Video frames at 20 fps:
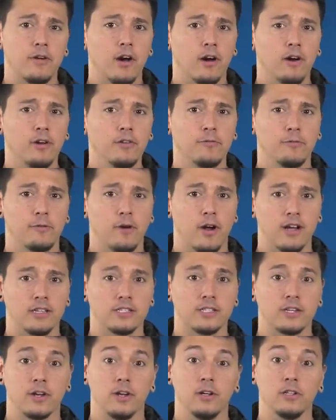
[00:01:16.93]
hard
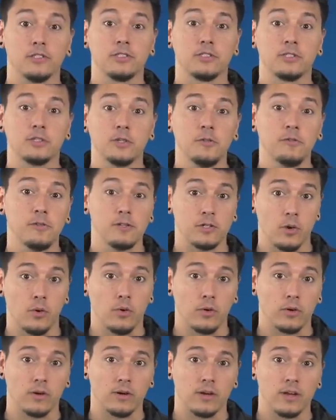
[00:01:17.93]
frost called surface
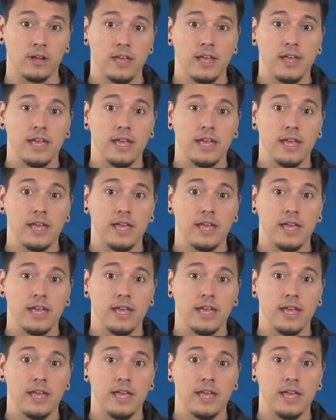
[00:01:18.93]
hoar.